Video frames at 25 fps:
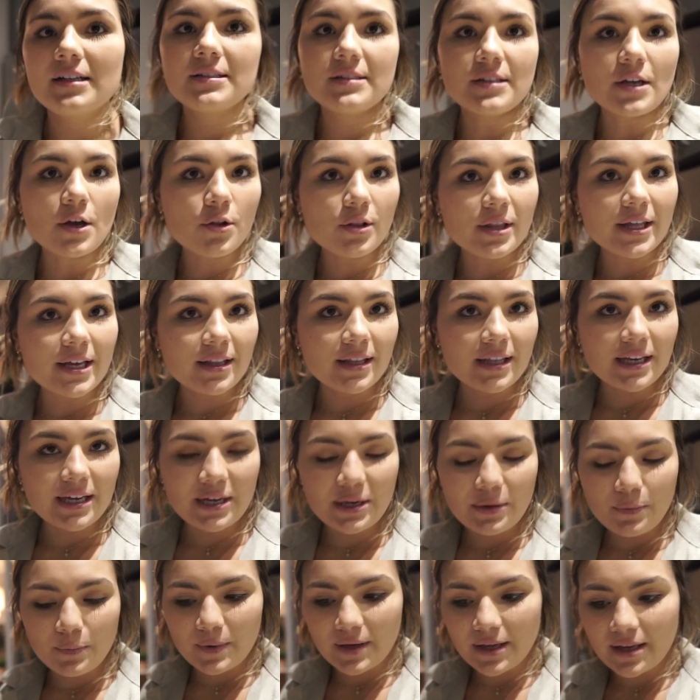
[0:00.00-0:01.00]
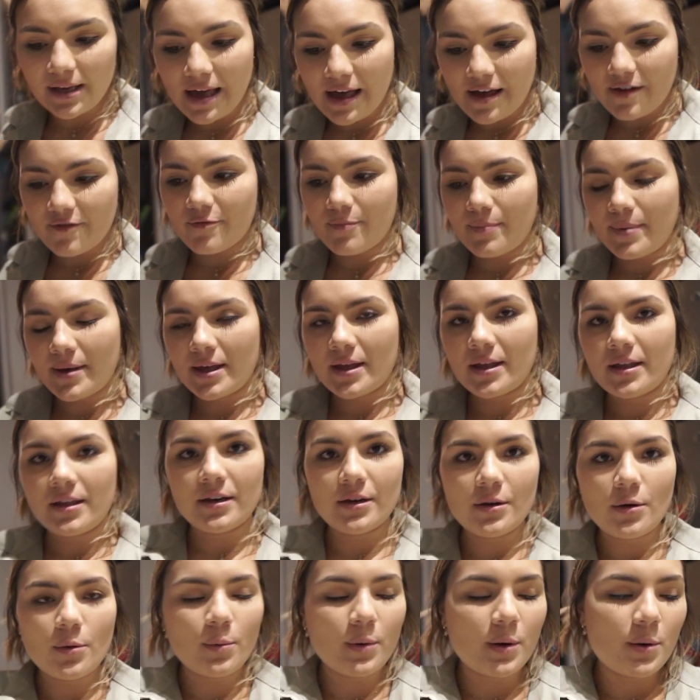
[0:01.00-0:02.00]
So lately we have
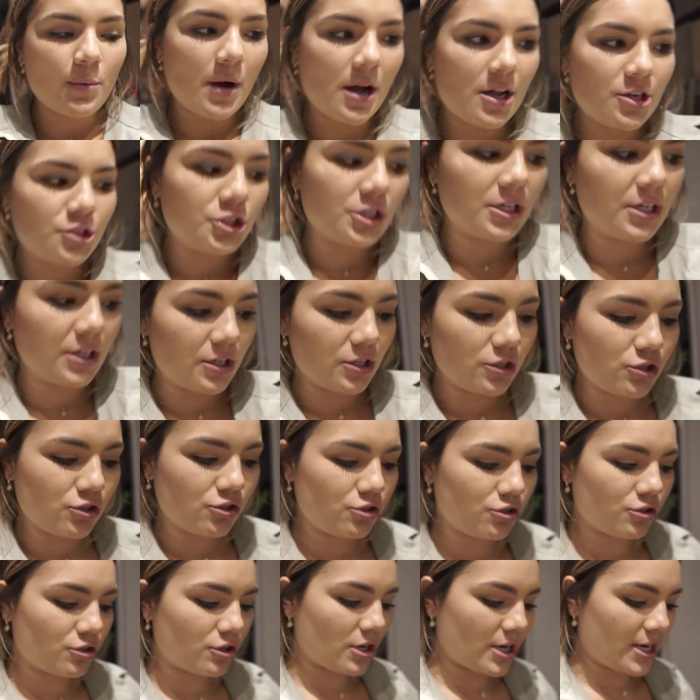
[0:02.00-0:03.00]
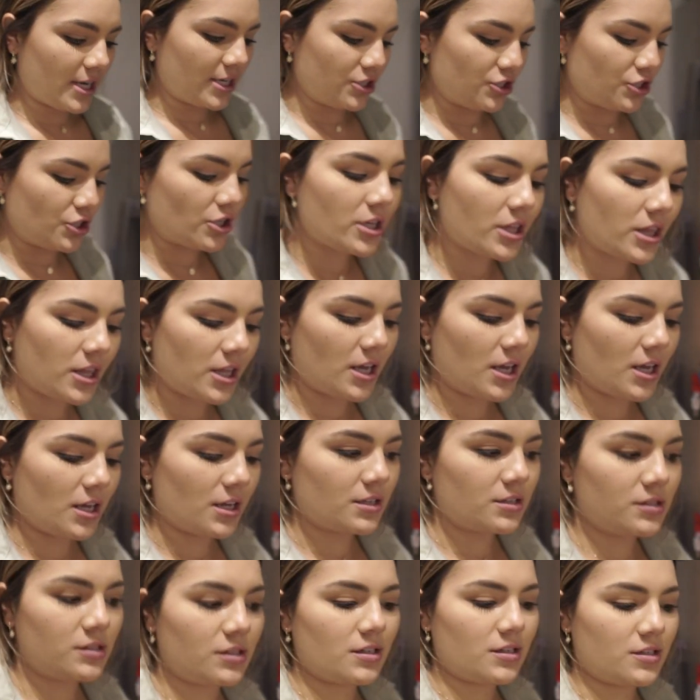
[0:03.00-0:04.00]
been rewatching Stranger
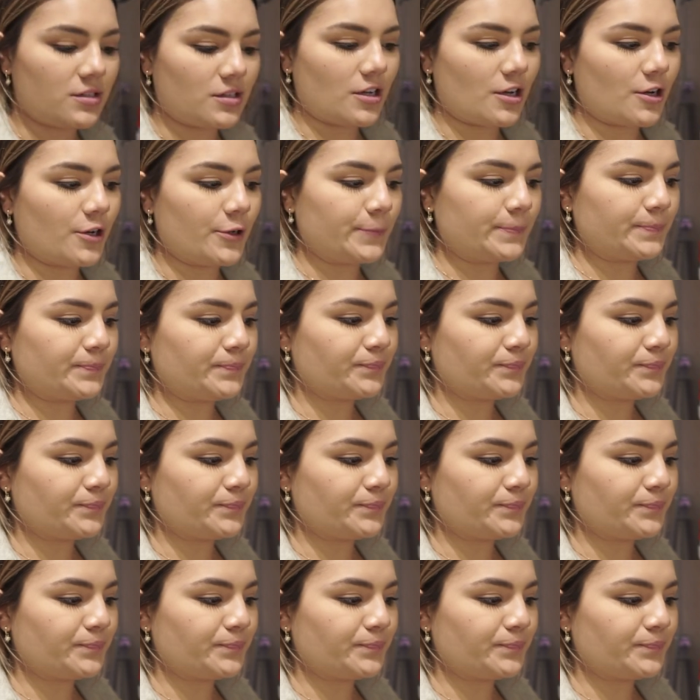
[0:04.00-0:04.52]
Things, so